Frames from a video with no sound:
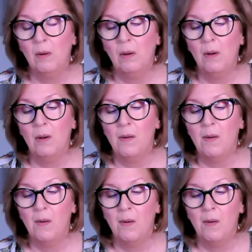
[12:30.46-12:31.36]

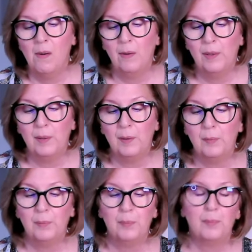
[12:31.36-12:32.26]

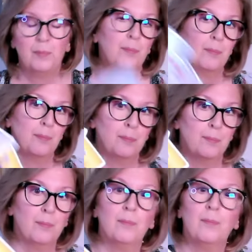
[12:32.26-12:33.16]

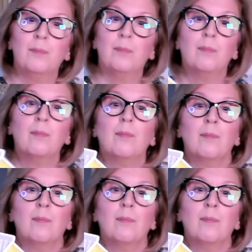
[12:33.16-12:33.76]
No one is speaking in this clip.